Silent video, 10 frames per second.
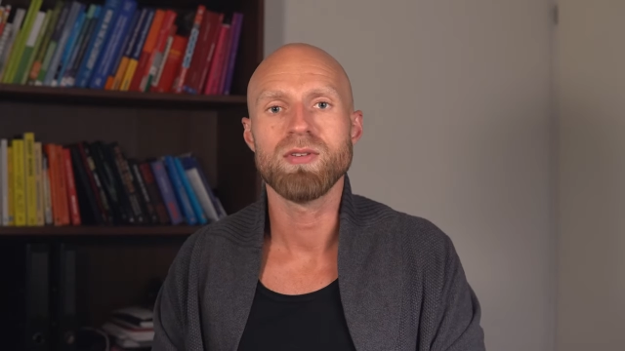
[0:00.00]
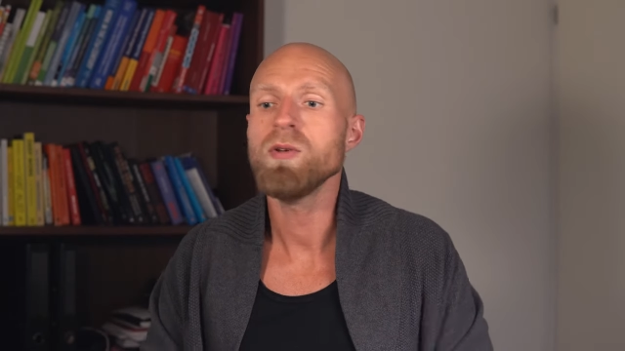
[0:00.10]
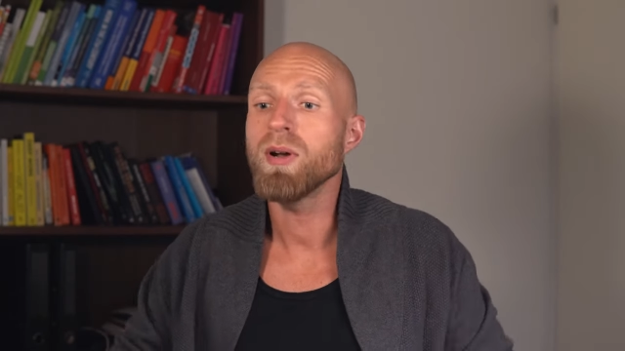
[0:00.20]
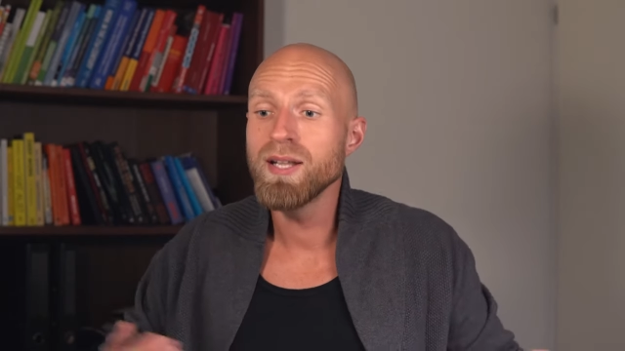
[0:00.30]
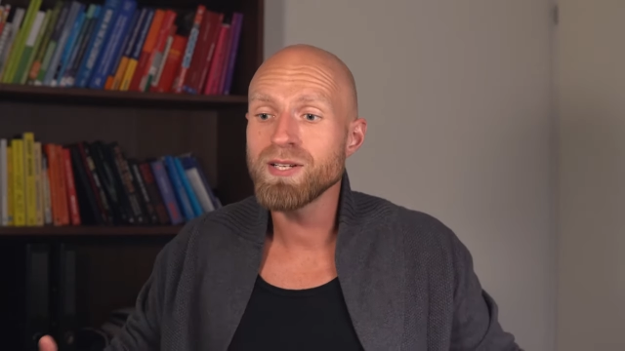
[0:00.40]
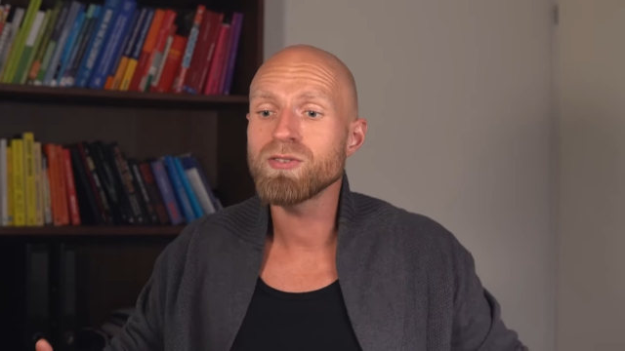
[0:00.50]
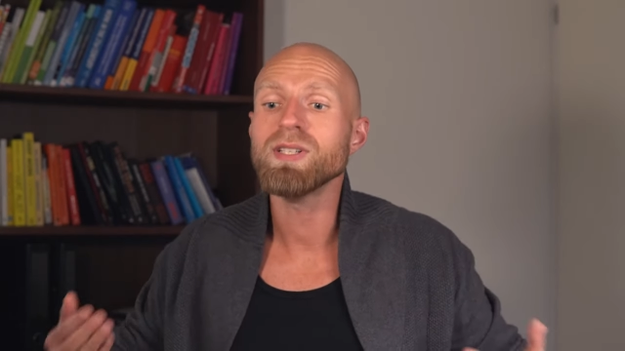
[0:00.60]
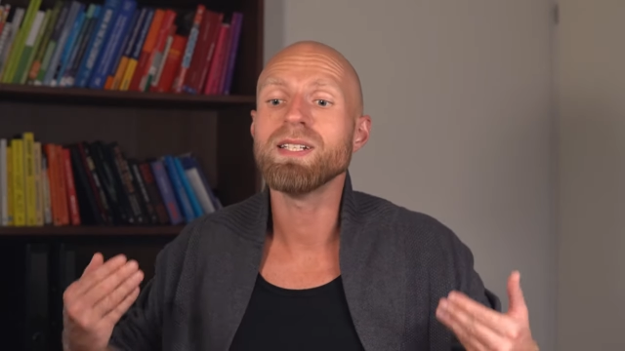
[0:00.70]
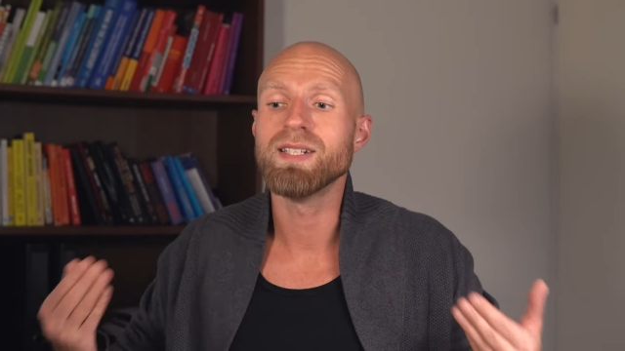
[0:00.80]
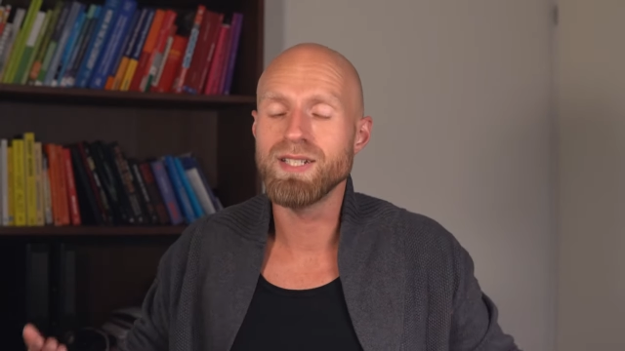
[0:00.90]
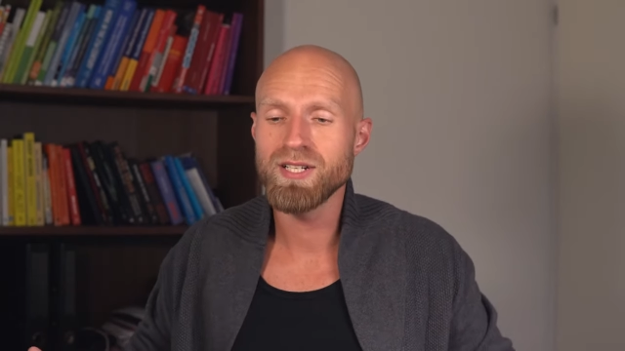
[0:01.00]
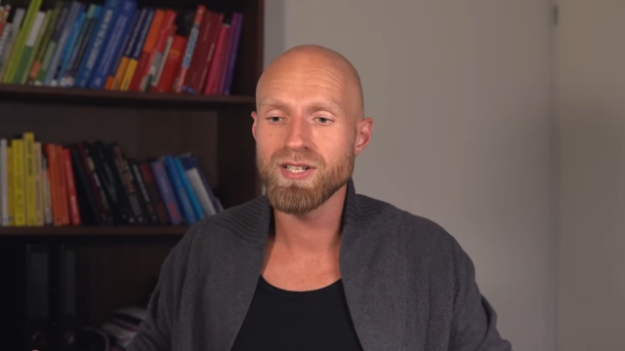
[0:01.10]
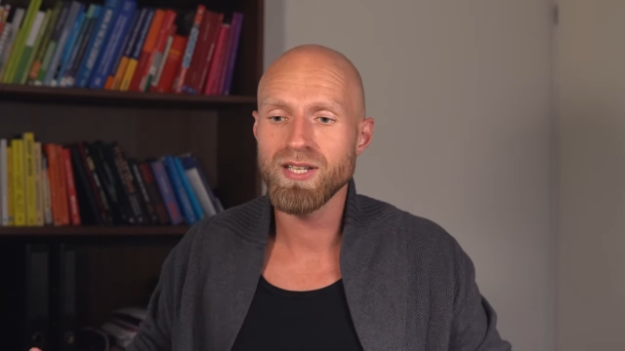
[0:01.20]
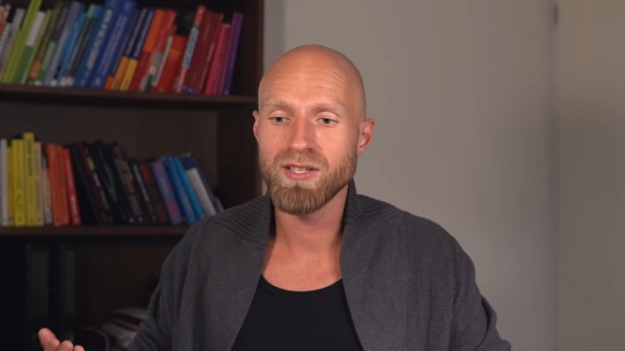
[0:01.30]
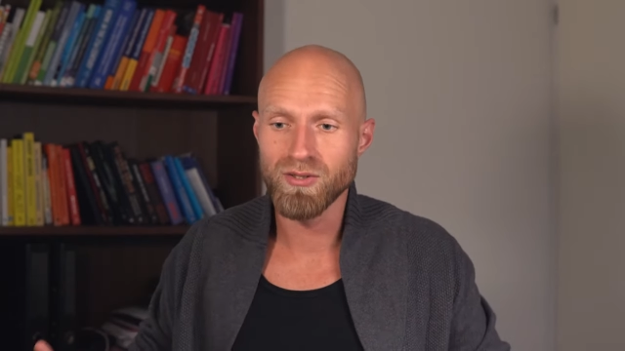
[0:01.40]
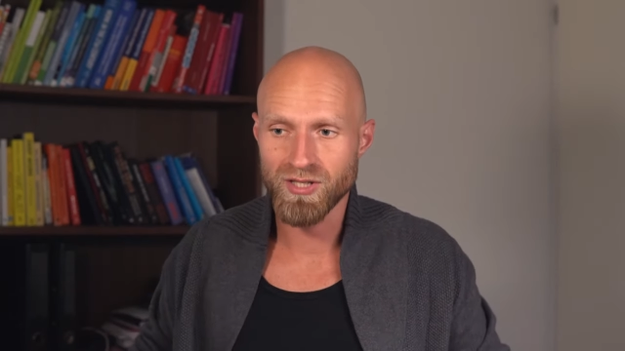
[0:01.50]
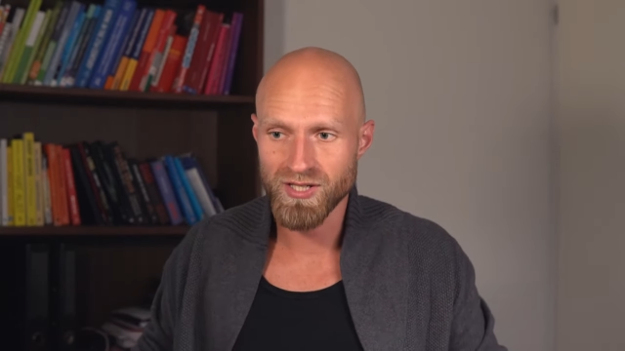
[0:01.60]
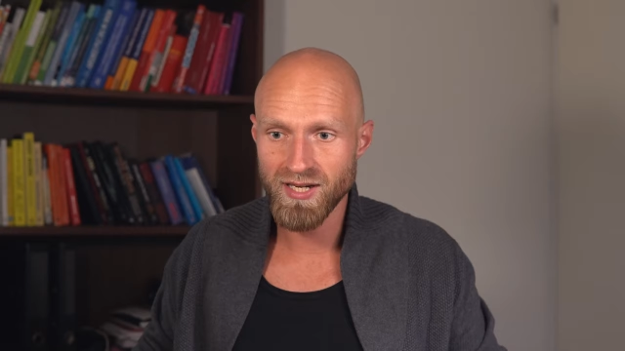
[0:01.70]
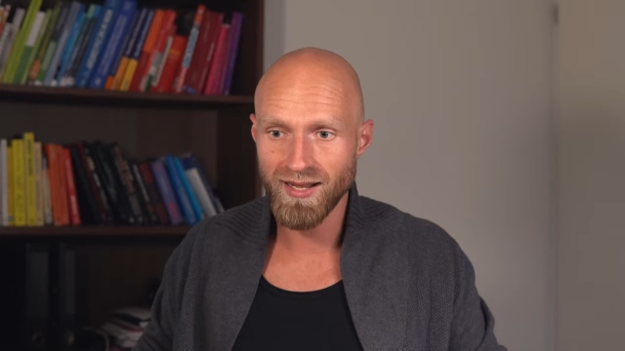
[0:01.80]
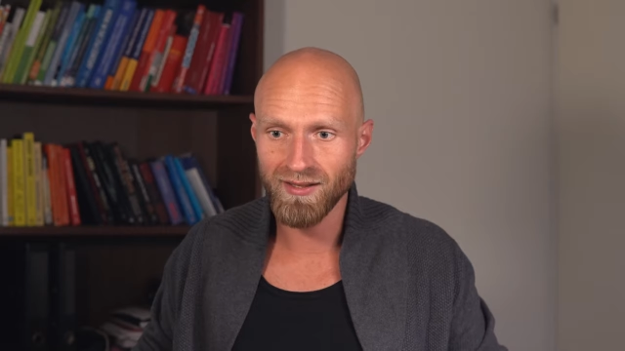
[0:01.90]
you are literally conditioning
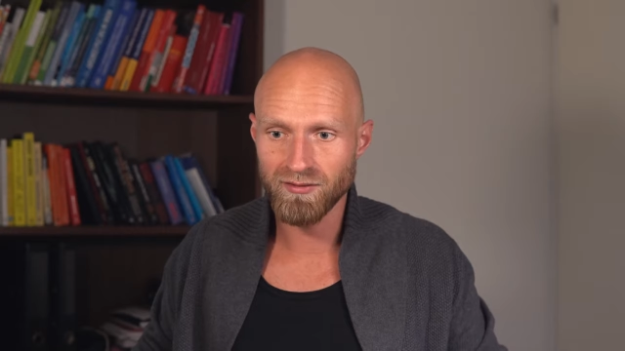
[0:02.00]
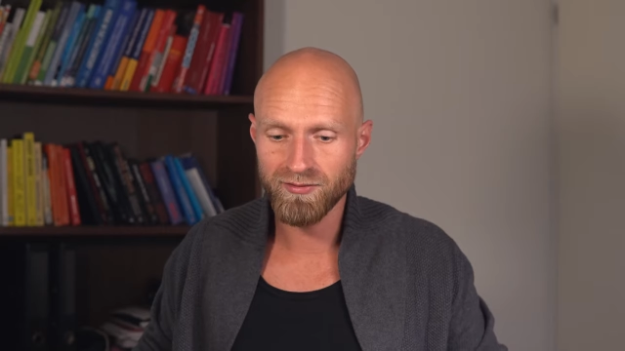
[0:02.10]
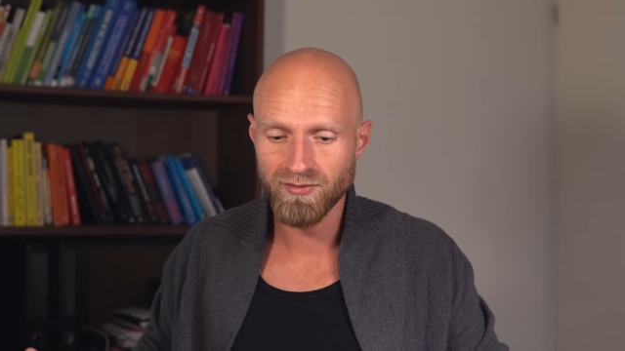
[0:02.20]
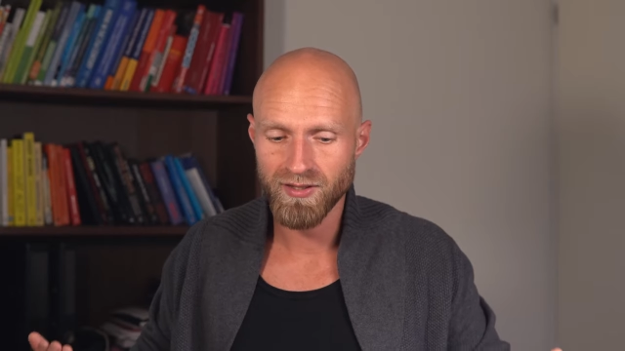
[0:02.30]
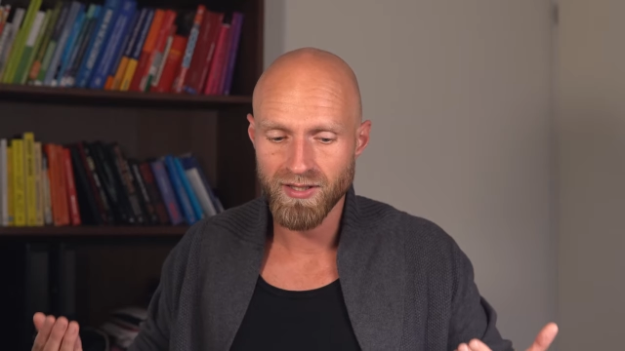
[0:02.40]
yourself